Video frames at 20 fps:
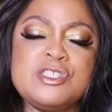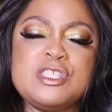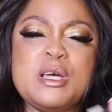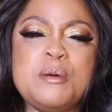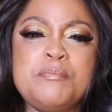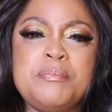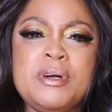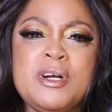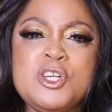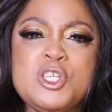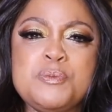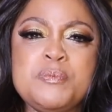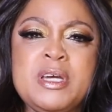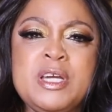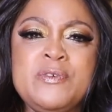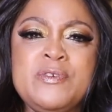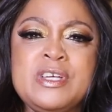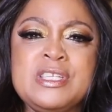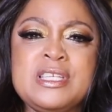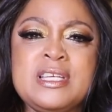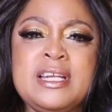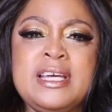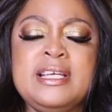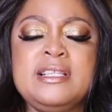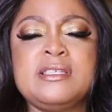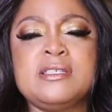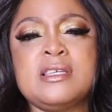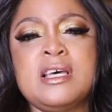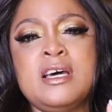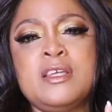Some parts may
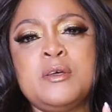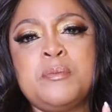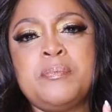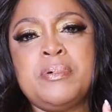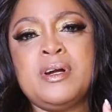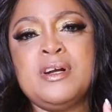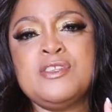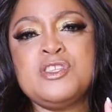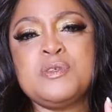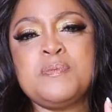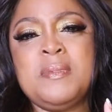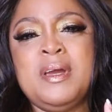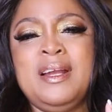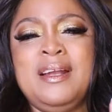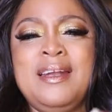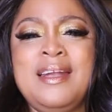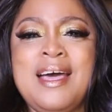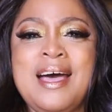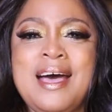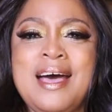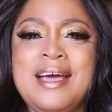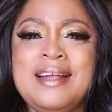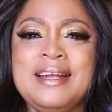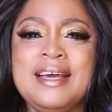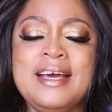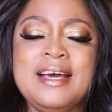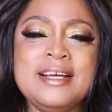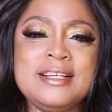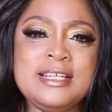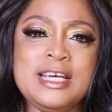resonate, other parts may not.
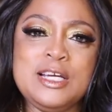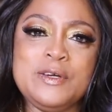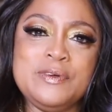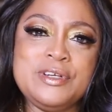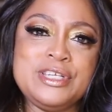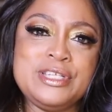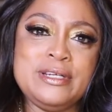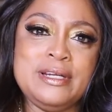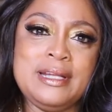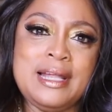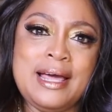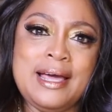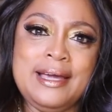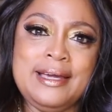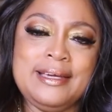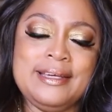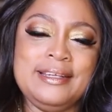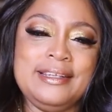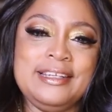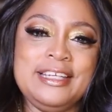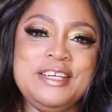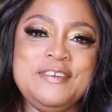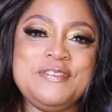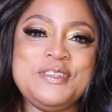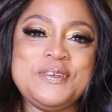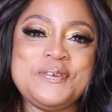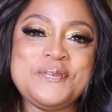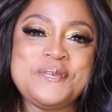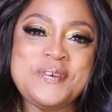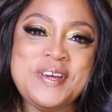Take what you like and
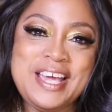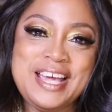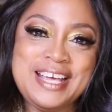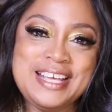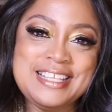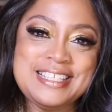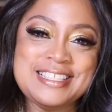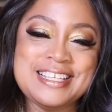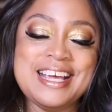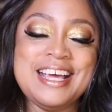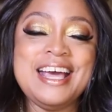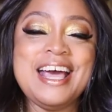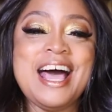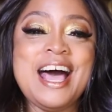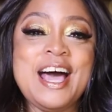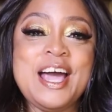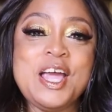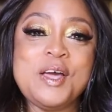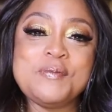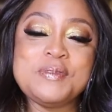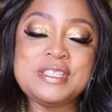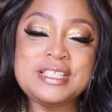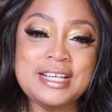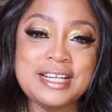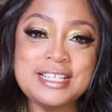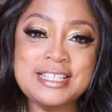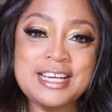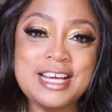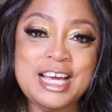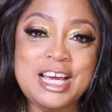leave the rest. I am
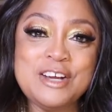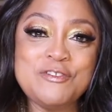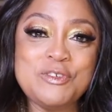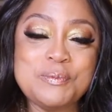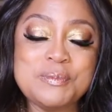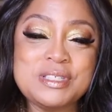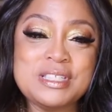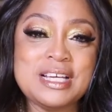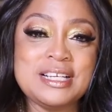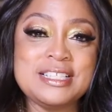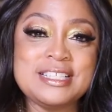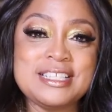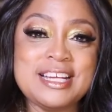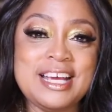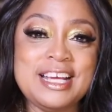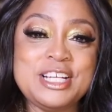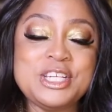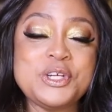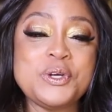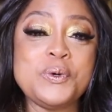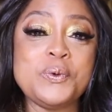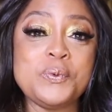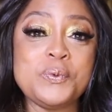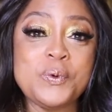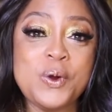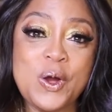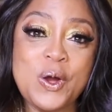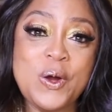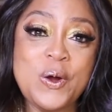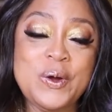Sunshine from
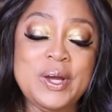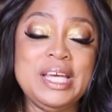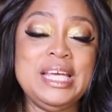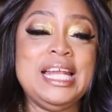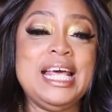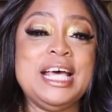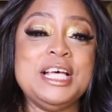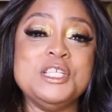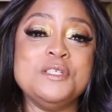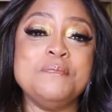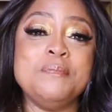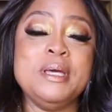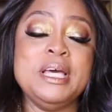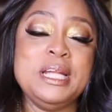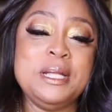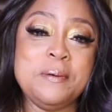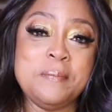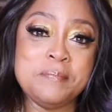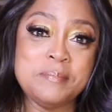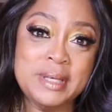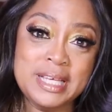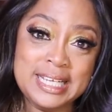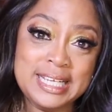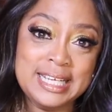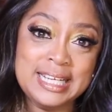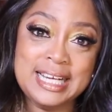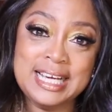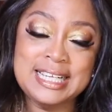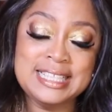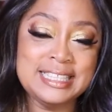Iamsunshinetarot. It has been a
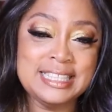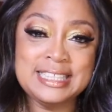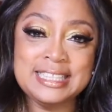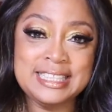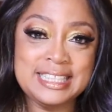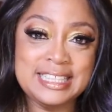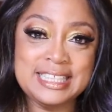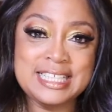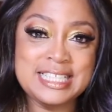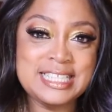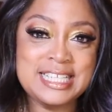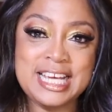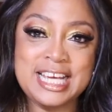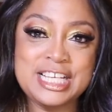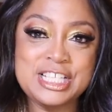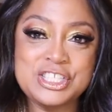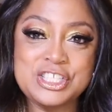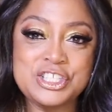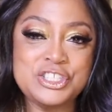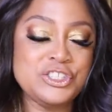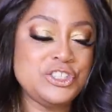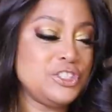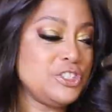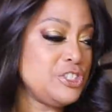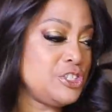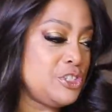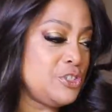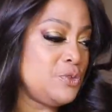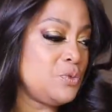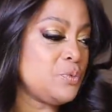minute. I didn't get a chance to do your
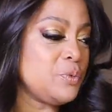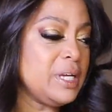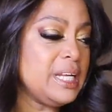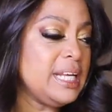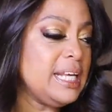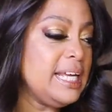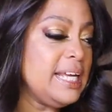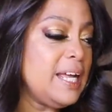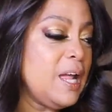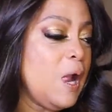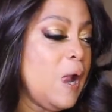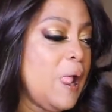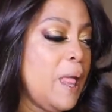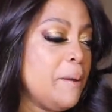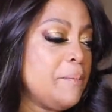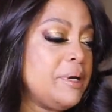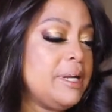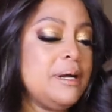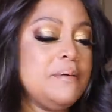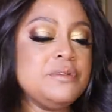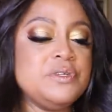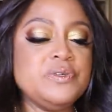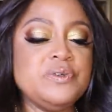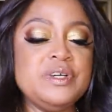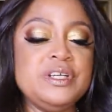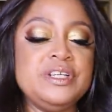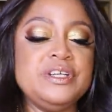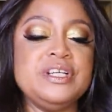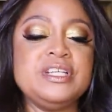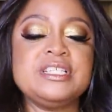June reading, but I'm
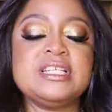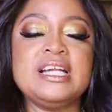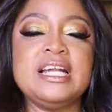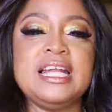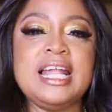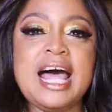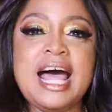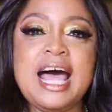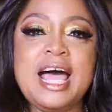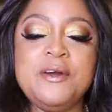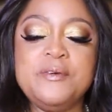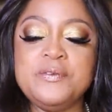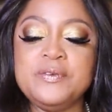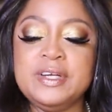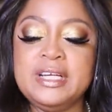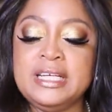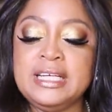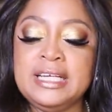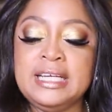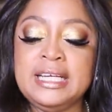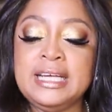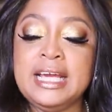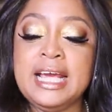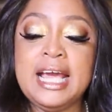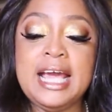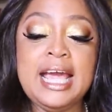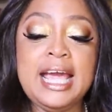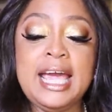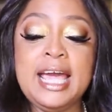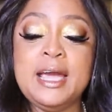doing your July reading.
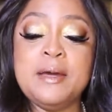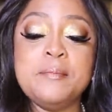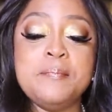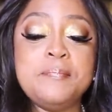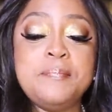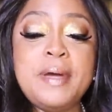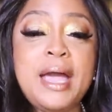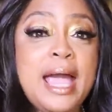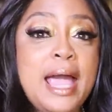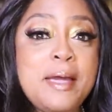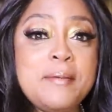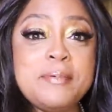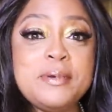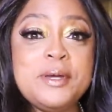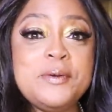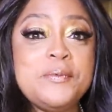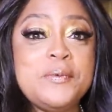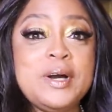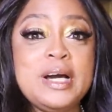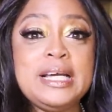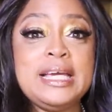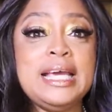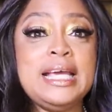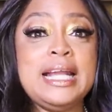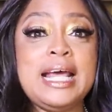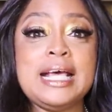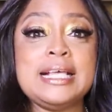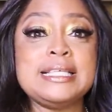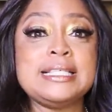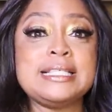And baby, what
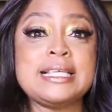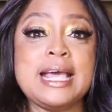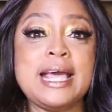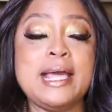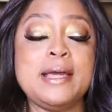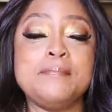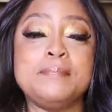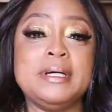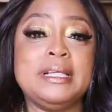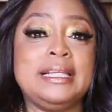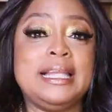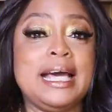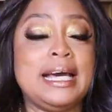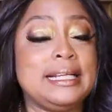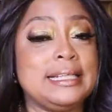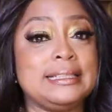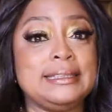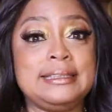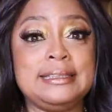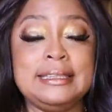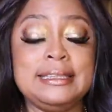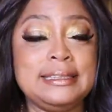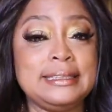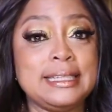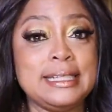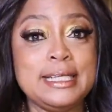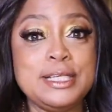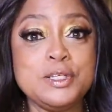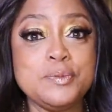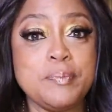can I say but that a
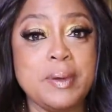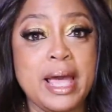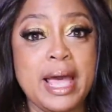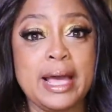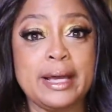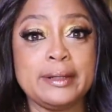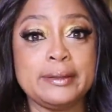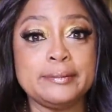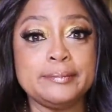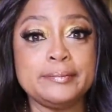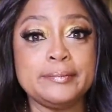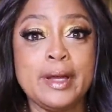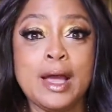sister is back.